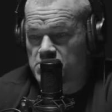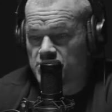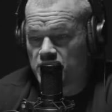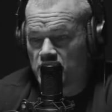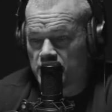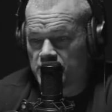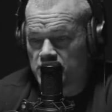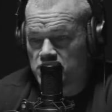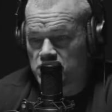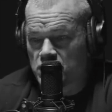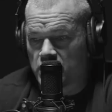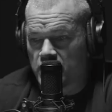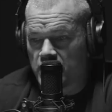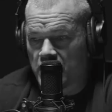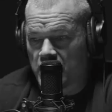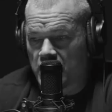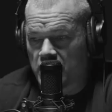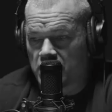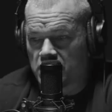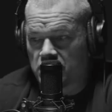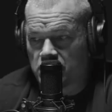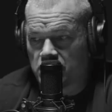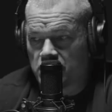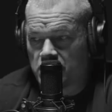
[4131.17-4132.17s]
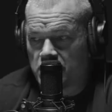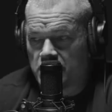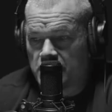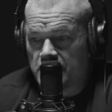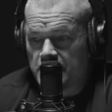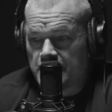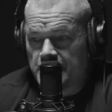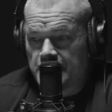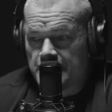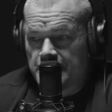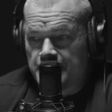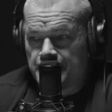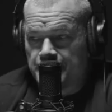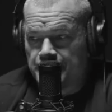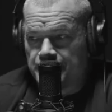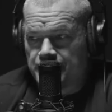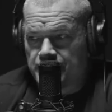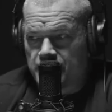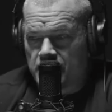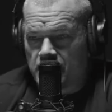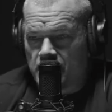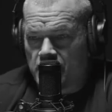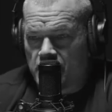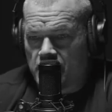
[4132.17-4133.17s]
deployment to Iraq, and
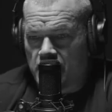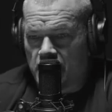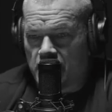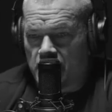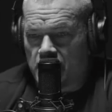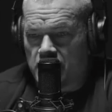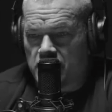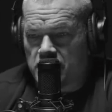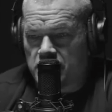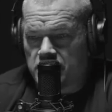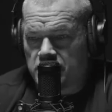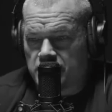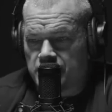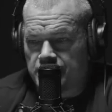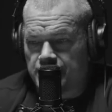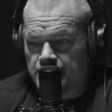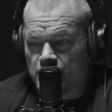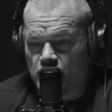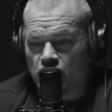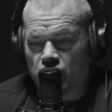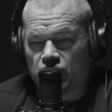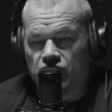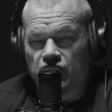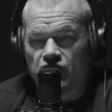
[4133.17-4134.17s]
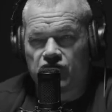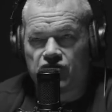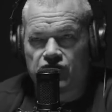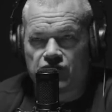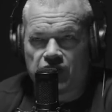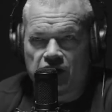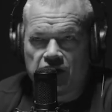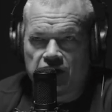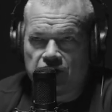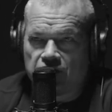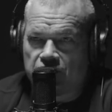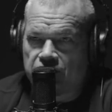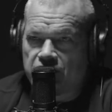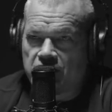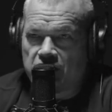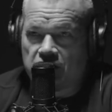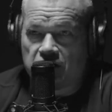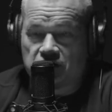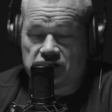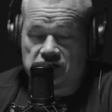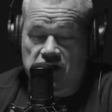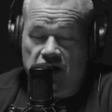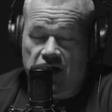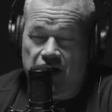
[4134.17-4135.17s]
and pulled the thread on the
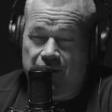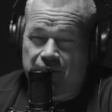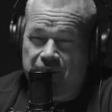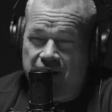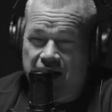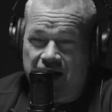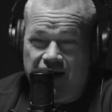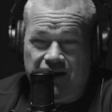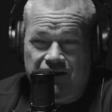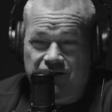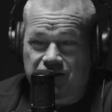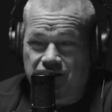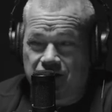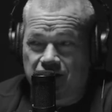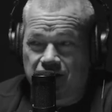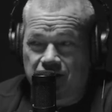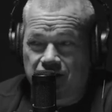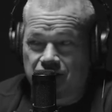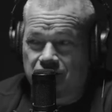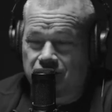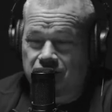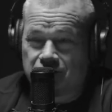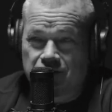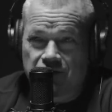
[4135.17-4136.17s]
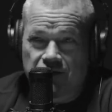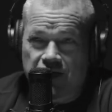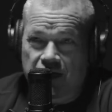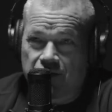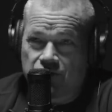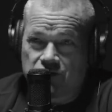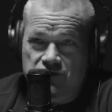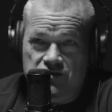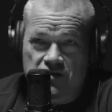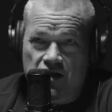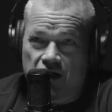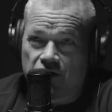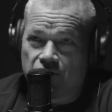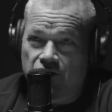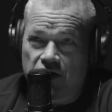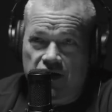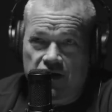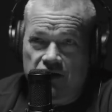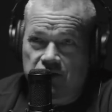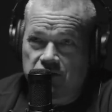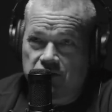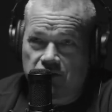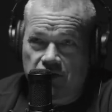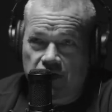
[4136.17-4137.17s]
because I got back thinking that was not
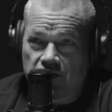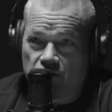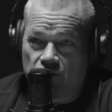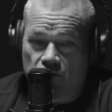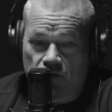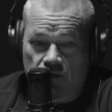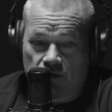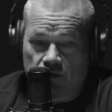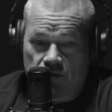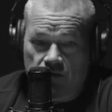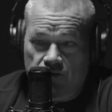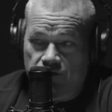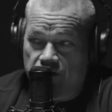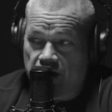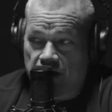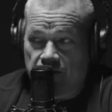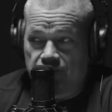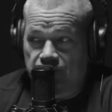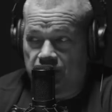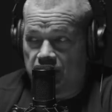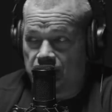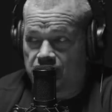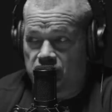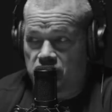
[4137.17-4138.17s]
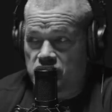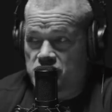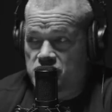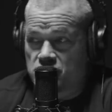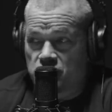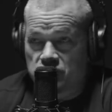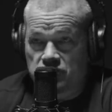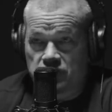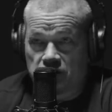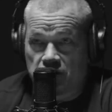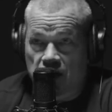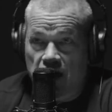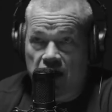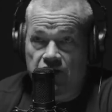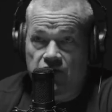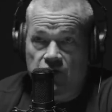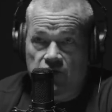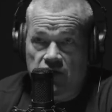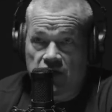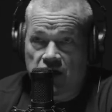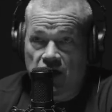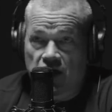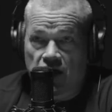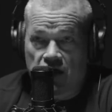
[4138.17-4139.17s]
right. Like that that person, the guy that
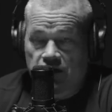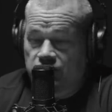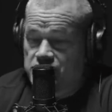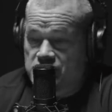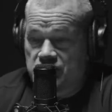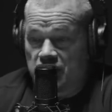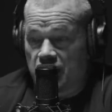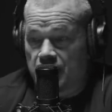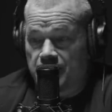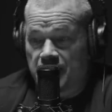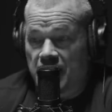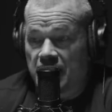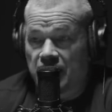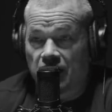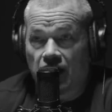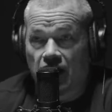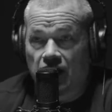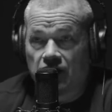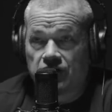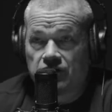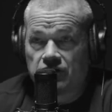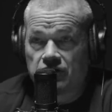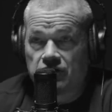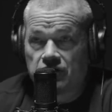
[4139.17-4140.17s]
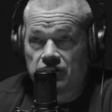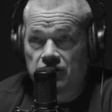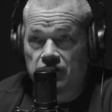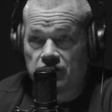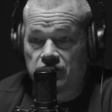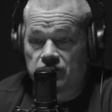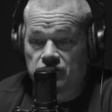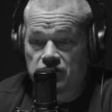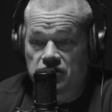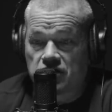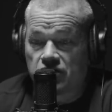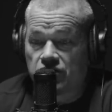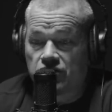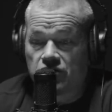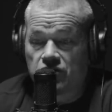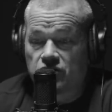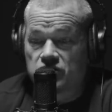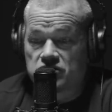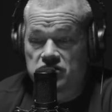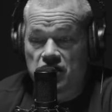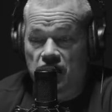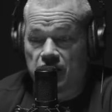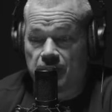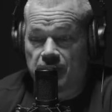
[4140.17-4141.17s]
we got, is not a bad guy. Mm. He clearly
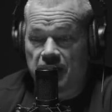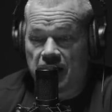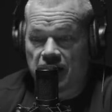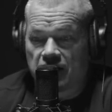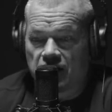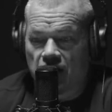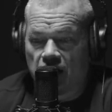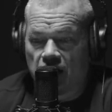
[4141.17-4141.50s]
was not a bad